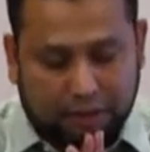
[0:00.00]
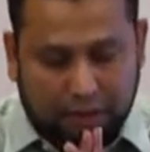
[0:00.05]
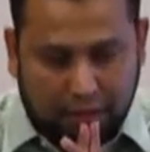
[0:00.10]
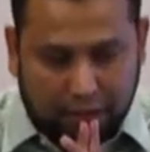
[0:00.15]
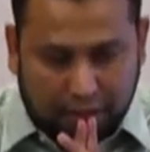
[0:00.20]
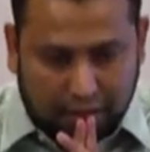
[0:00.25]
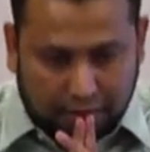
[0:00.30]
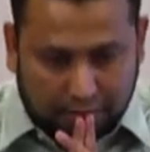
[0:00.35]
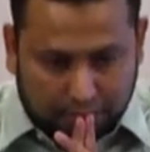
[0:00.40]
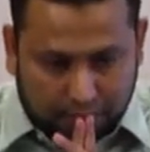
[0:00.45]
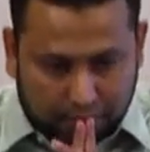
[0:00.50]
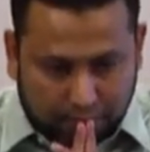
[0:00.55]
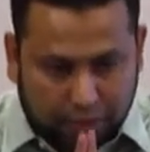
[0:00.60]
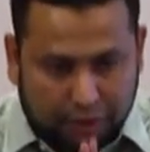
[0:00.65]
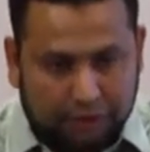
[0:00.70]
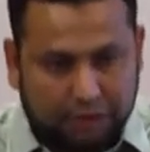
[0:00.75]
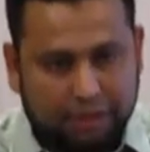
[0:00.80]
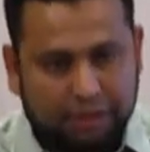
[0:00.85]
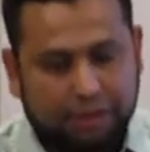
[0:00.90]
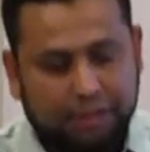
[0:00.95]
Uh,
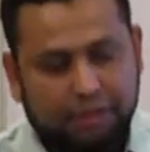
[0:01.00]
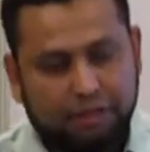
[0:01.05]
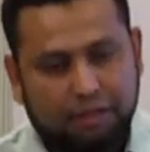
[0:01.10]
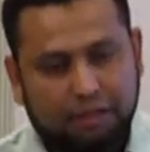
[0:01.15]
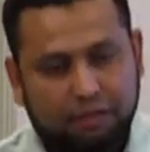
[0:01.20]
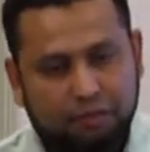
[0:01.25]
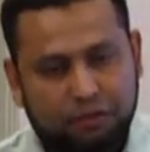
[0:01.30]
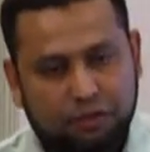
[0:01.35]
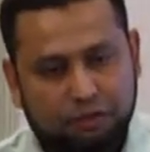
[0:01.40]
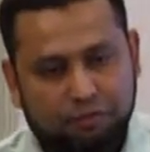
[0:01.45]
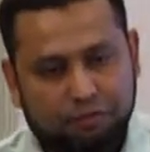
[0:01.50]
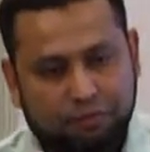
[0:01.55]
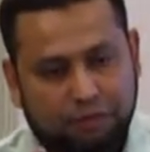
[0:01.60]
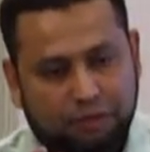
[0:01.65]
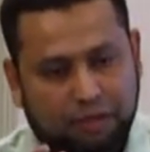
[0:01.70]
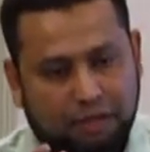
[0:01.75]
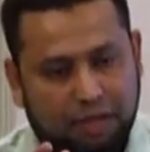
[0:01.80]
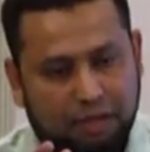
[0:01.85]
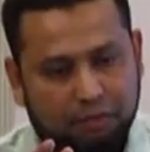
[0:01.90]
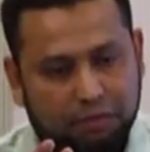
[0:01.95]
but in terms of
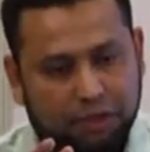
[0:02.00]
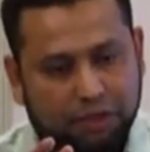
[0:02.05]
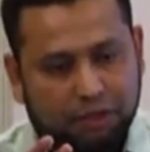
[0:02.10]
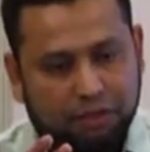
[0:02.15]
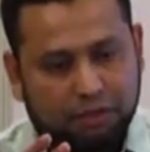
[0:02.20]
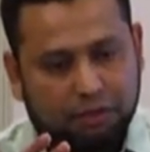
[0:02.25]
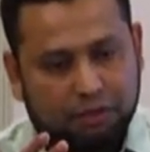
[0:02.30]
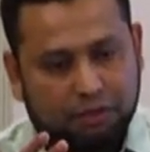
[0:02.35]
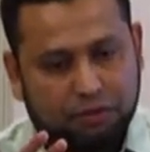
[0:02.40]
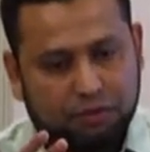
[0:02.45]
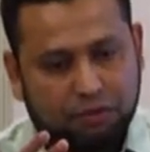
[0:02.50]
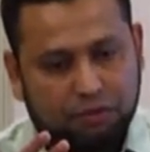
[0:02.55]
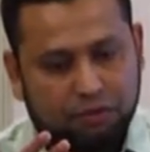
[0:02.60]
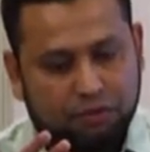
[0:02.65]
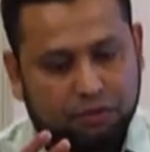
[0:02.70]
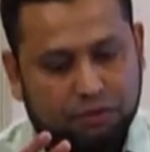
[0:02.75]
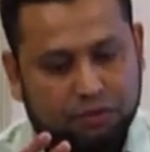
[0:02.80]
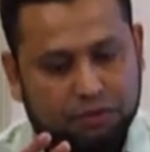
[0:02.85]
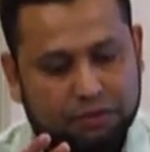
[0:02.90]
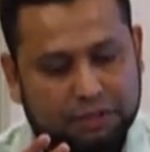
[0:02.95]
coming to
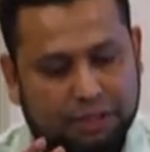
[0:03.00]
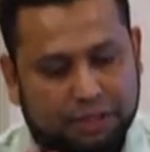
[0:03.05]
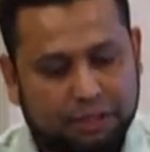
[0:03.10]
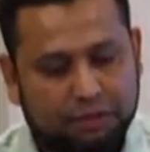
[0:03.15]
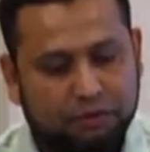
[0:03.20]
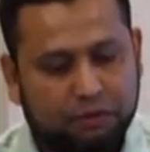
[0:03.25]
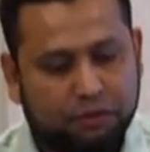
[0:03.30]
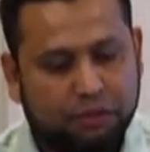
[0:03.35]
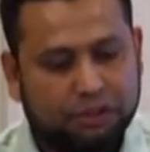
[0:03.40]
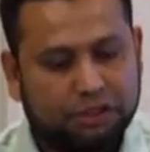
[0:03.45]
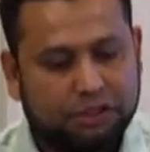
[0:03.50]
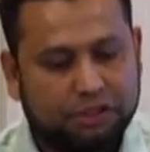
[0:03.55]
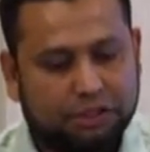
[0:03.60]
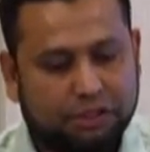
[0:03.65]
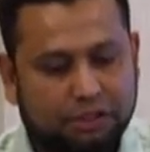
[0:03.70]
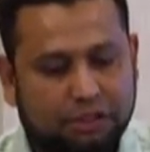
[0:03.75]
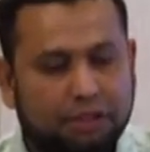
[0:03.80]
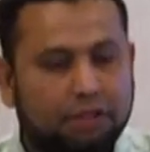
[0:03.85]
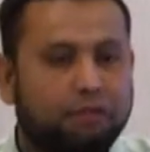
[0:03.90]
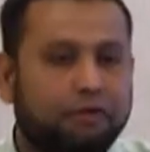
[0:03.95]
your second
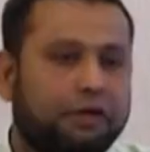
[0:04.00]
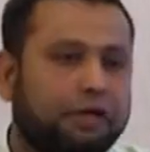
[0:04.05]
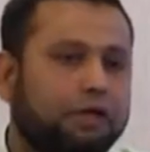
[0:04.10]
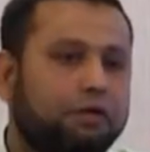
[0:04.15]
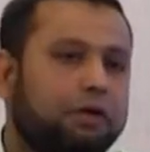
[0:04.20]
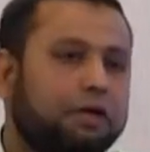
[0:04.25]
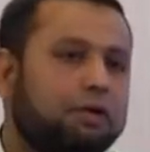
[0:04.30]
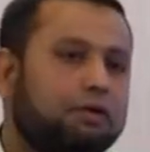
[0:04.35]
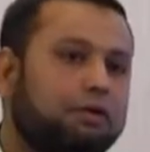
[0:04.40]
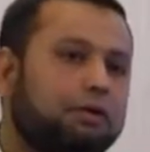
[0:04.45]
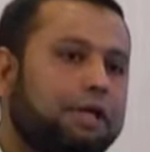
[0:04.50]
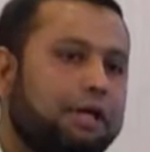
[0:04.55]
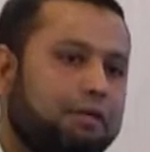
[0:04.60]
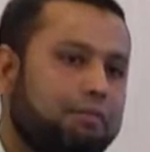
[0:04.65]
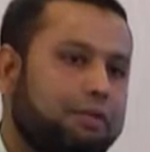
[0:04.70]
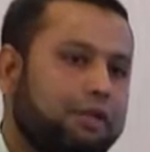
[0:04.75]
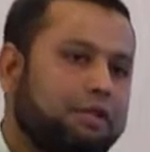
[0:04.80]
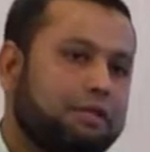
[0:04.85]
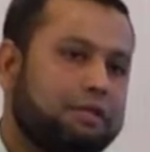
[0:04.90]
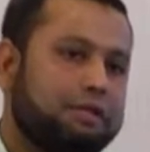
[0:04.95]
question, if you can do
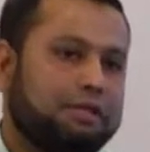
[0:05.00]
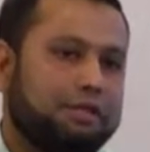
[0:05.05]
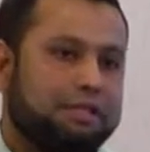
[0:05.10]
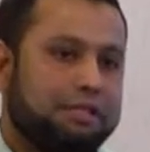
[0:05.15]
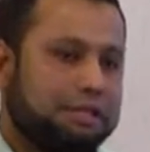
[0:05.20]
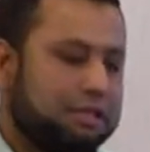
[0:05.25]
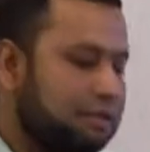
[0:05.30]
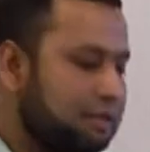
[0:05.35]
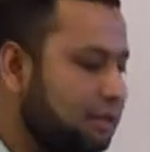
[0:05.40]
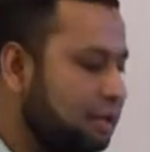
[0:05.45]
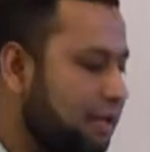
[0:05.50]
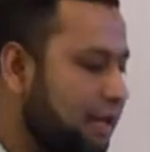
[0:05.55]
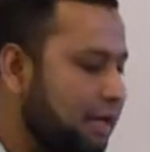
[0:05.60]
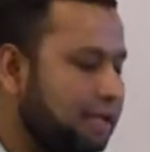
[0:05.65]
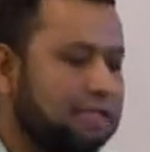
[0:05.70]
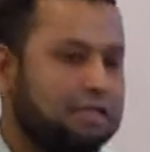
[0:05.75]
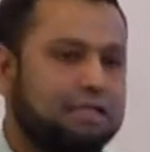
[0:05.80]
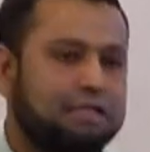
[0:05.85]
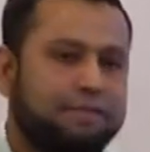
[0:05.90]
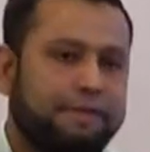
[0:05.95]
that because this is the
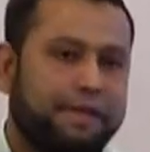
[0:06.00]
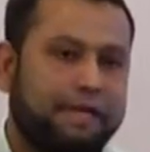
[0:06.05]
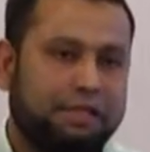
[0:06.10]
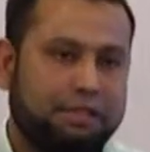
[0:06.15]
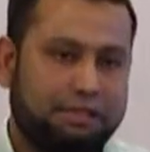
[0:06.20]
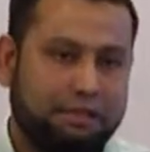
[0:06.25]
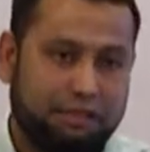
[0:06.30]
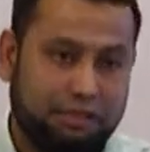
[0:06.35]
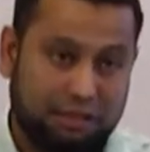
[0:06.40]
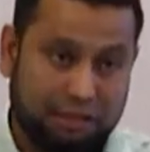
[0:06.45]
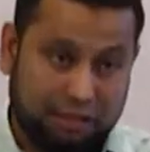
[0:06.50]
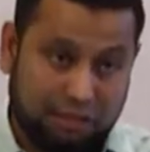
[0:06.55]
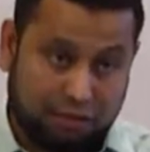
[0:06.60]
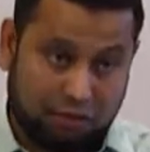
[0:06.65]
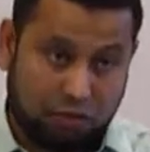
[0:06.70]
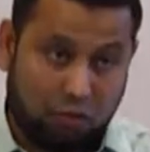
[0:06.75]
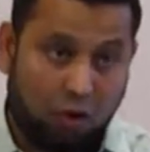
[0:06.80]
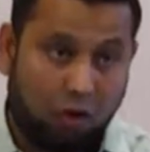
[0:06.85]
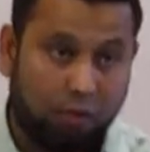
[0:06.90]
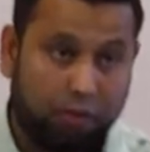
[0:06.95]
Excel spreadsheet
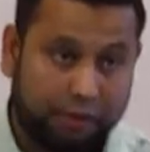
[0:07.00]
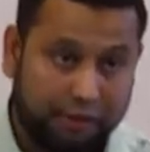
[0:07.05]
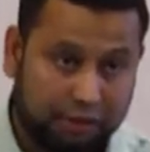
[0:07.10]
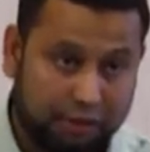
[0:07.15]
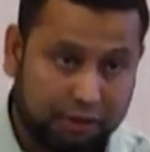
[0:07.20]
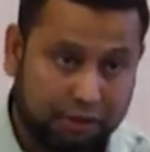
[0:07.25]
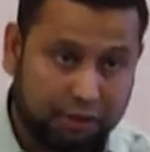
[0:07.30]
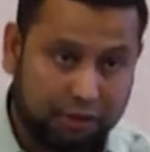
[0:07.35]
is open.